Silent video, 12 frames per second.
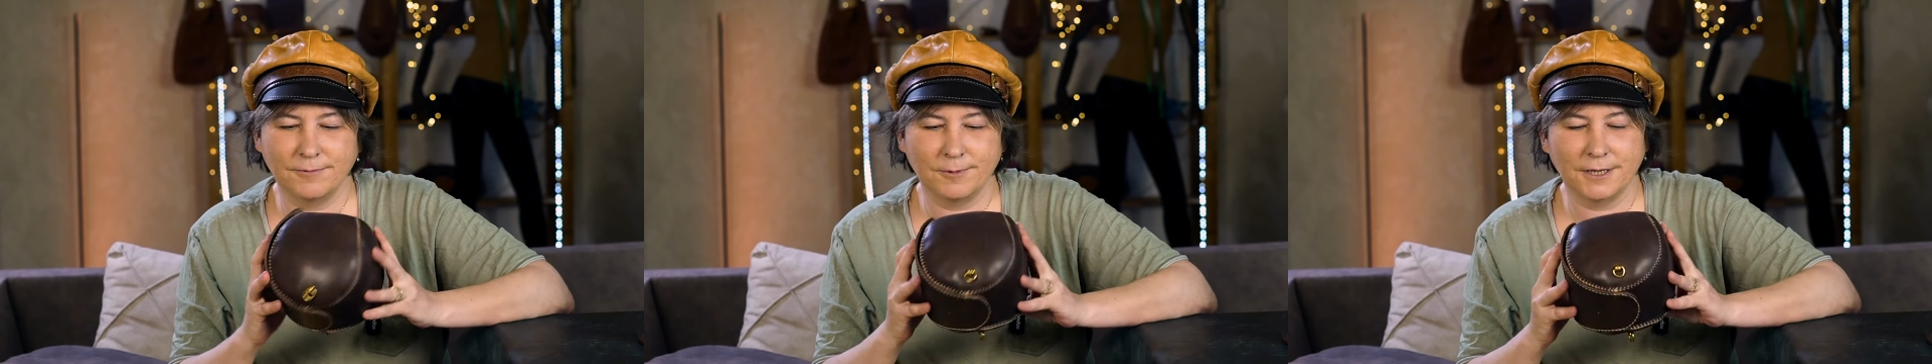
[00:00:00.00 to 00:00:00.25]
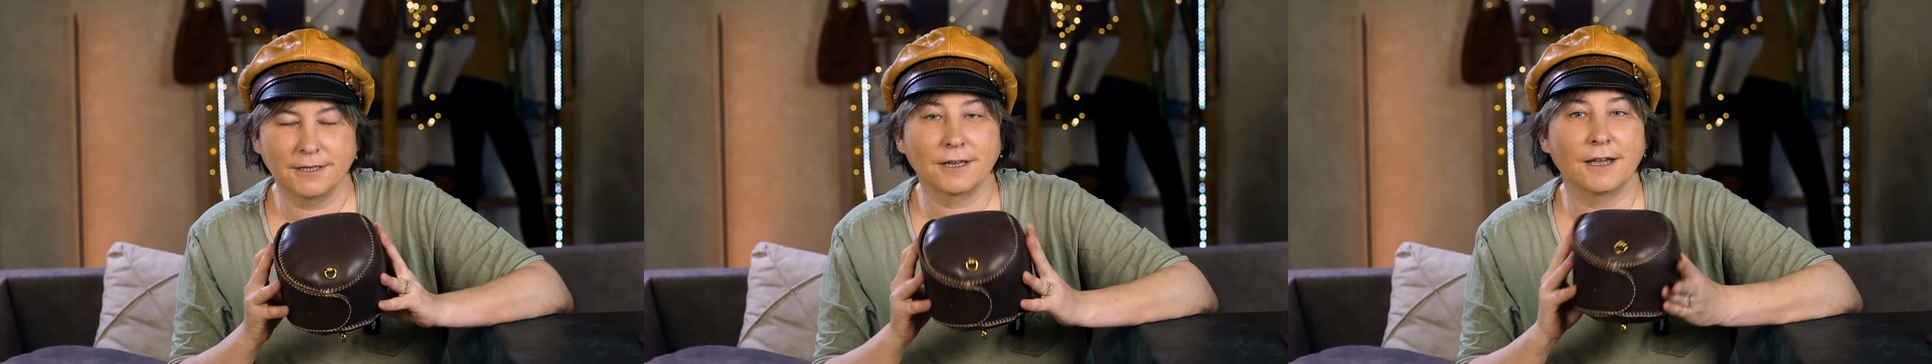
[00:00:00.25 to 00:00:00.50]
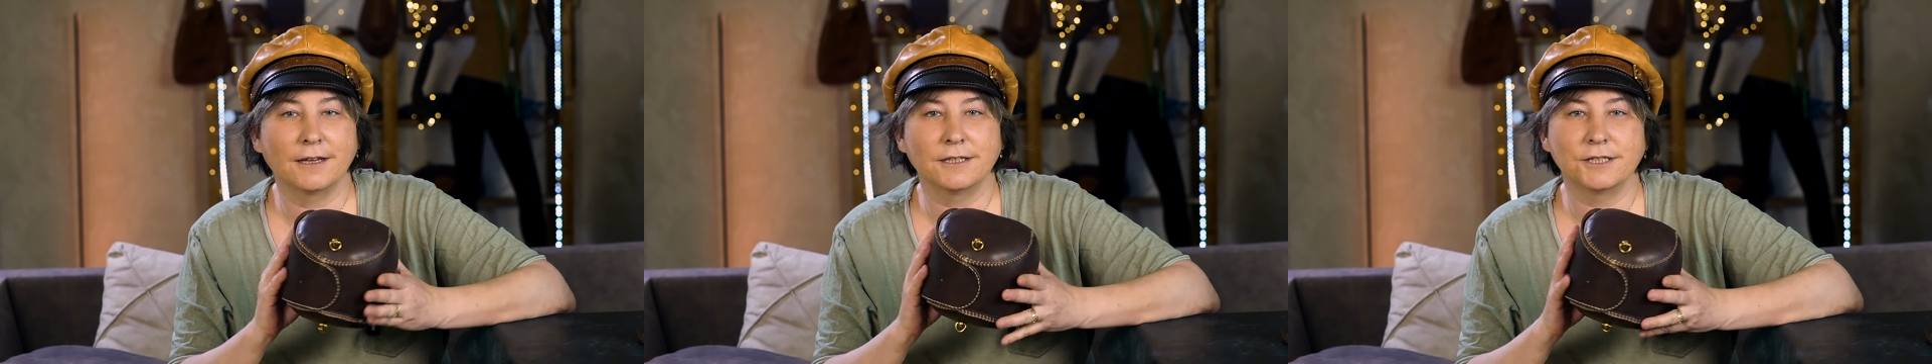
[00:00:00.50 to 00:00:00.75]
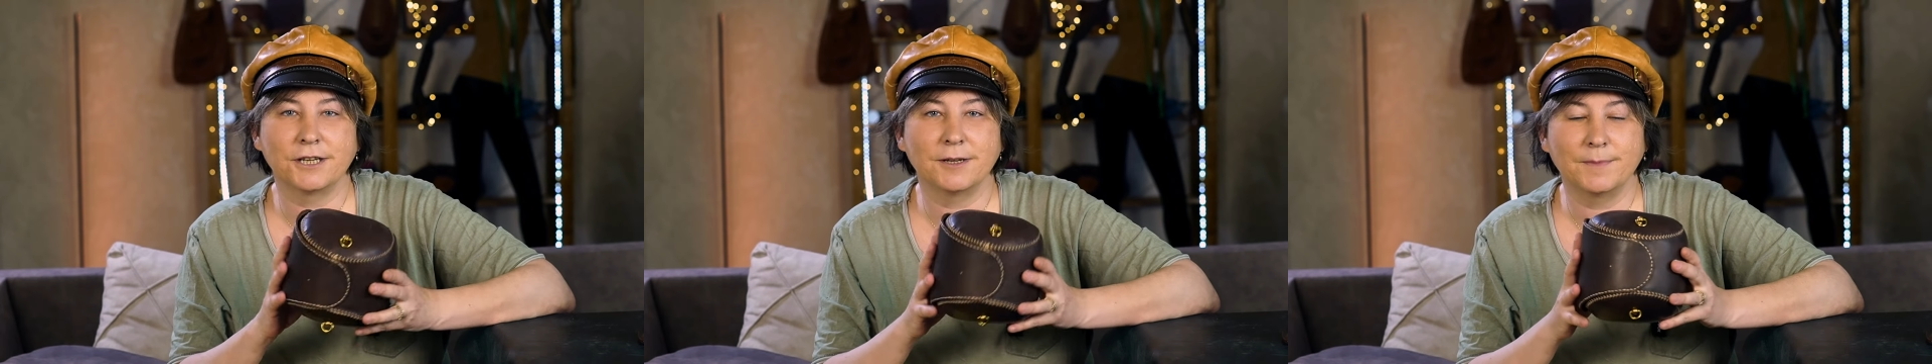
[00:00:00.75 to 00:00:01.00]
what kind
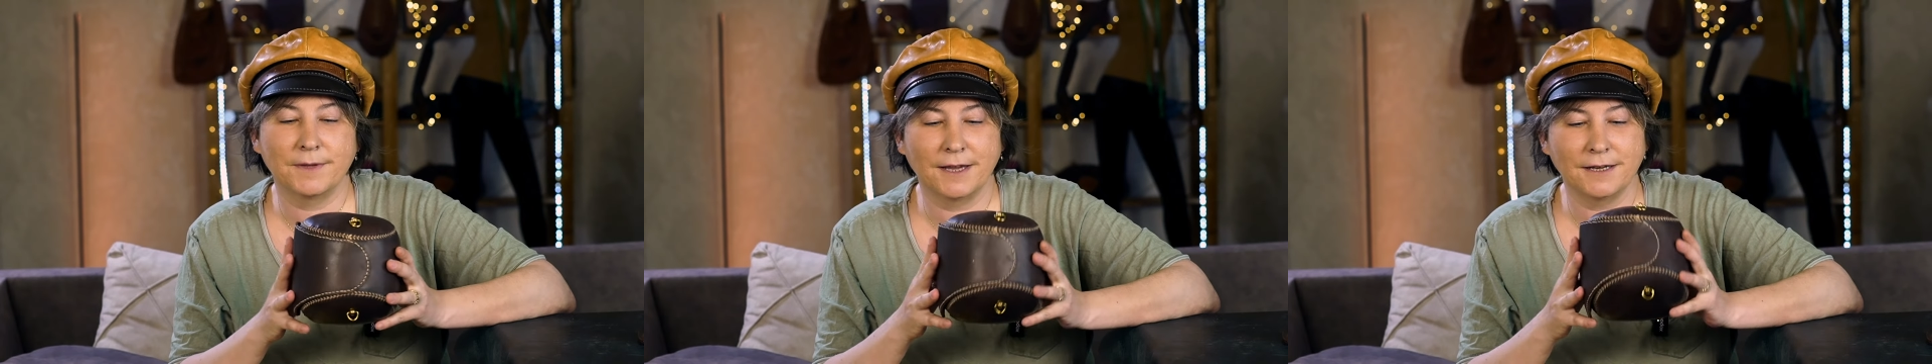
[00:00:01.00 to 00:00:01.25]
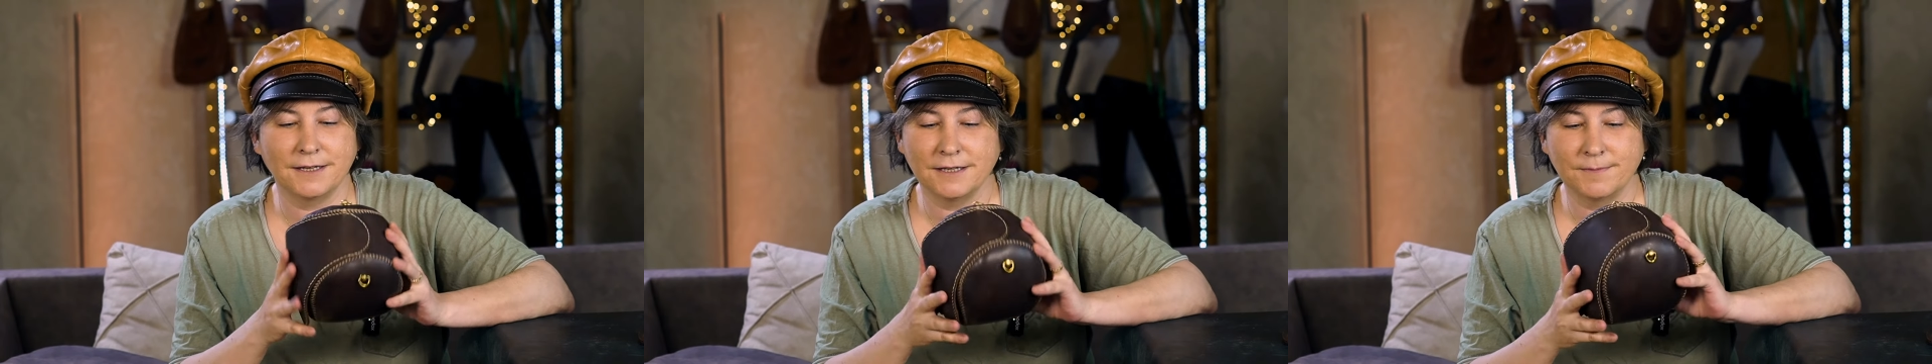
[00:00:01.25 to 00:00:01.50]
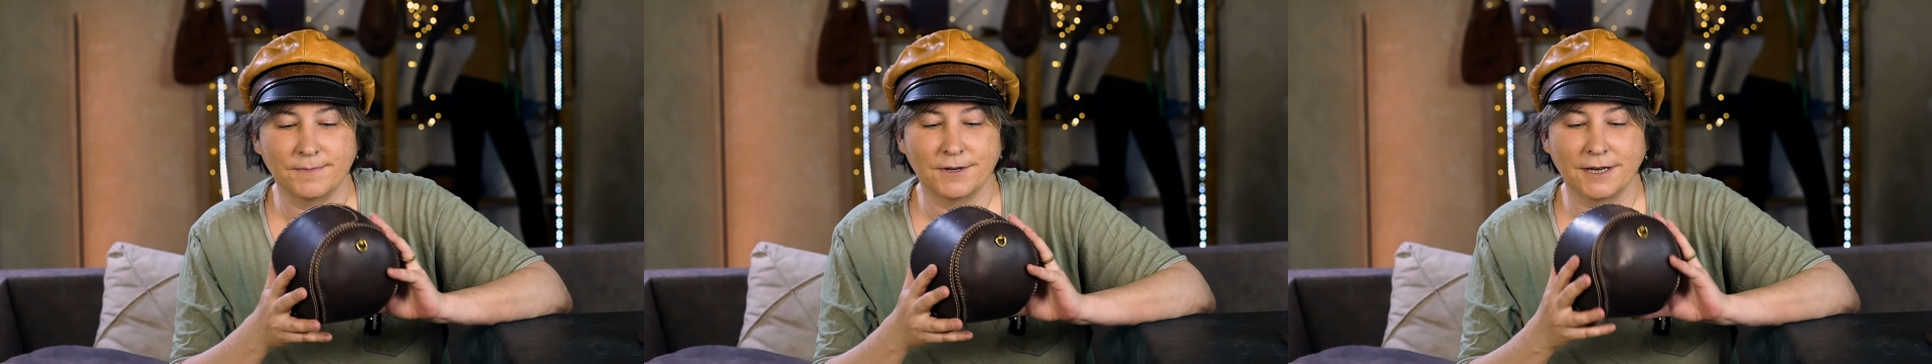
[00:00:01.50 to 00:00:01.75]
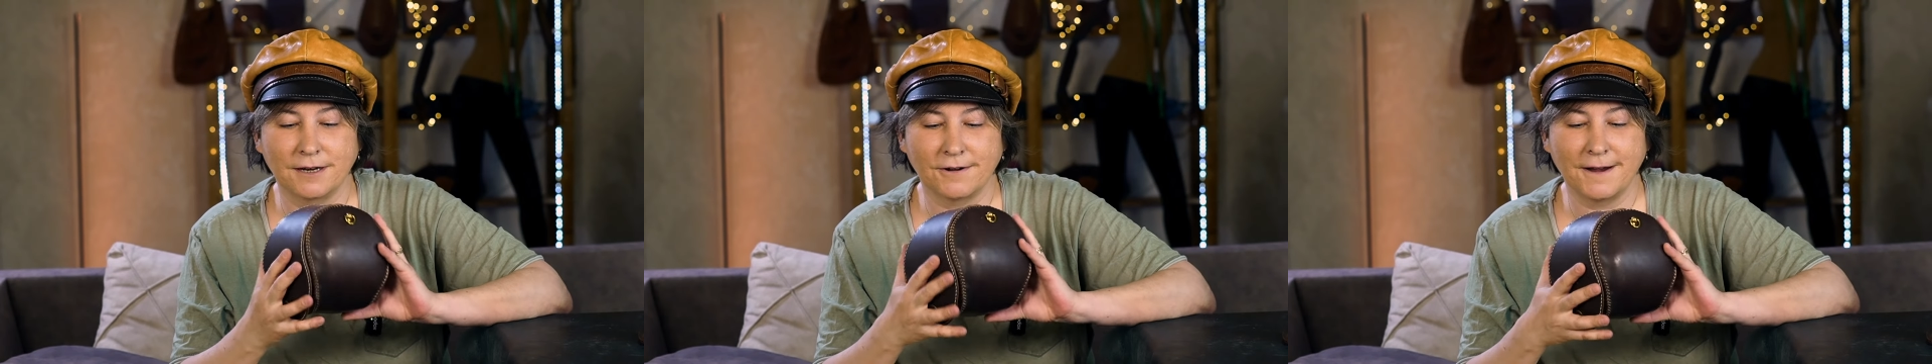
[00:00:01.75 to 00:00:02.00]
of shape that is,
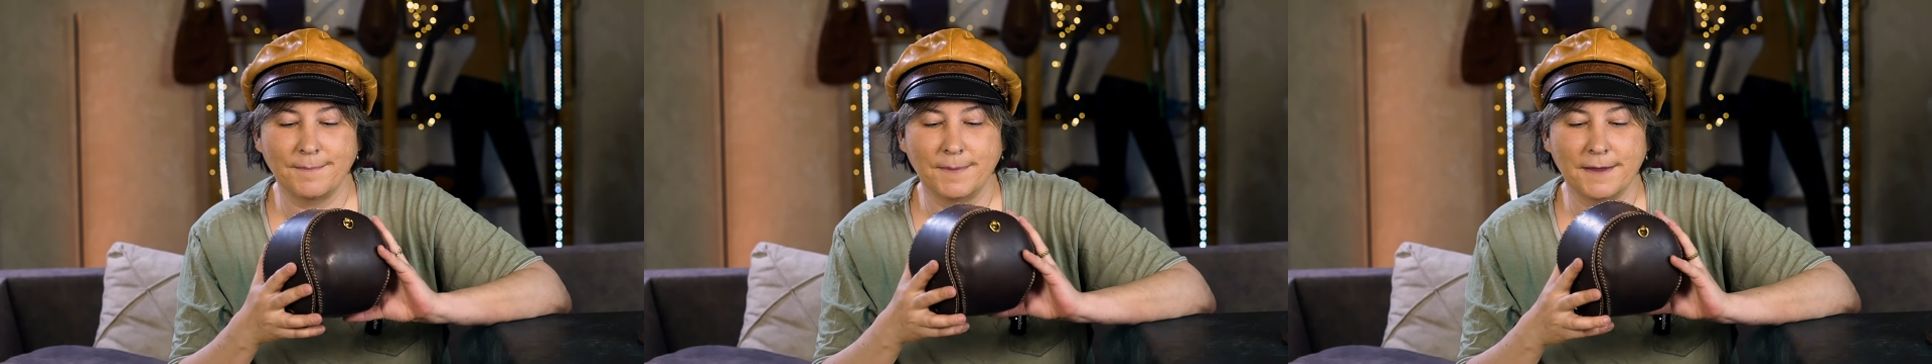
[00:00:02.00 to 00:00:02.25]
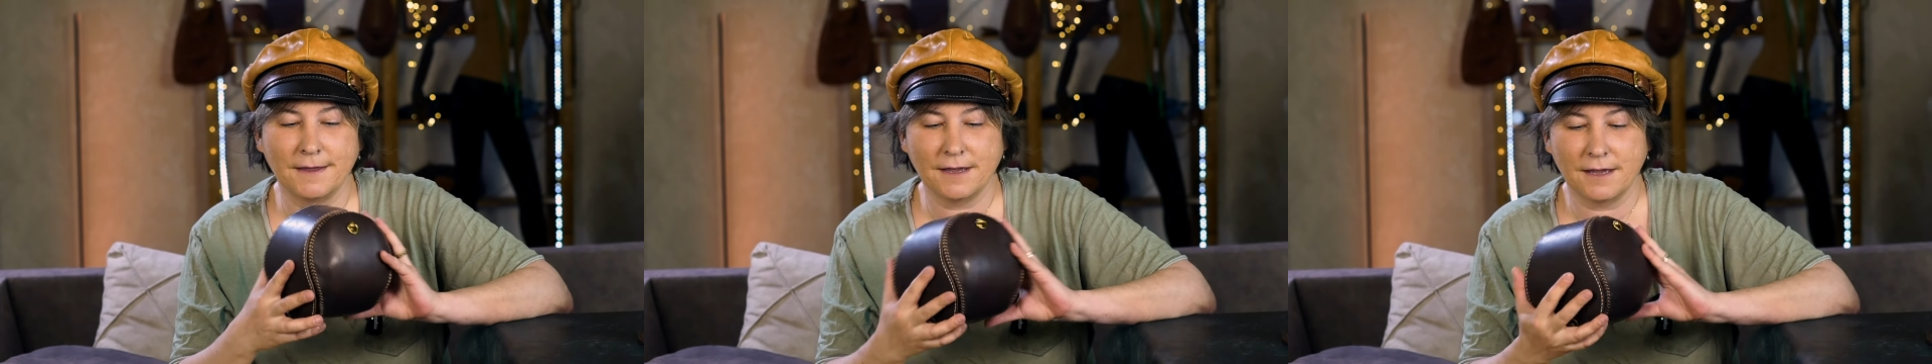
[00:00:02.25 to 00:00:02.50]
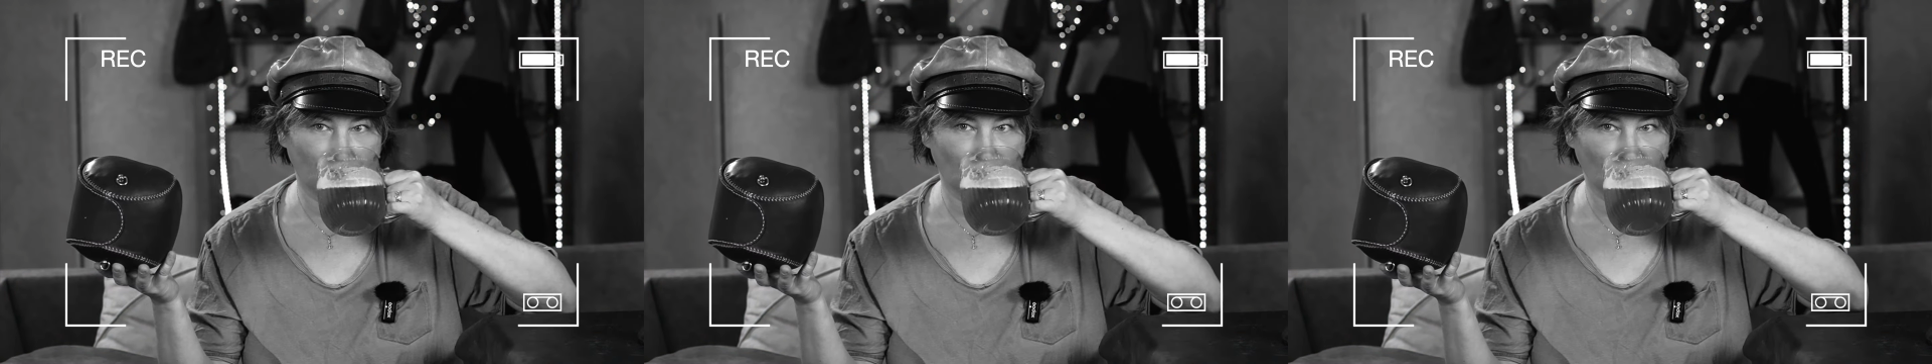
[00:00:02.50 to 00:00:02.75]
pretty crappy.